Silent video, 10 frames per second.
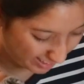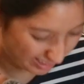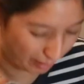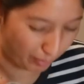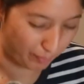
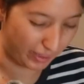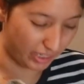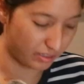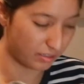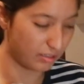making them opaque.
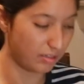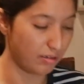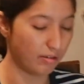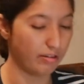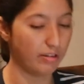
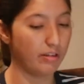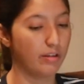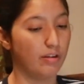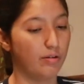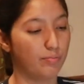
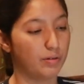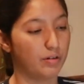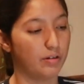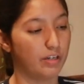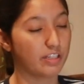
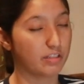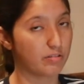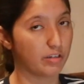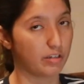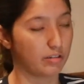But it's a
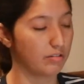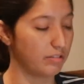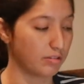tricky.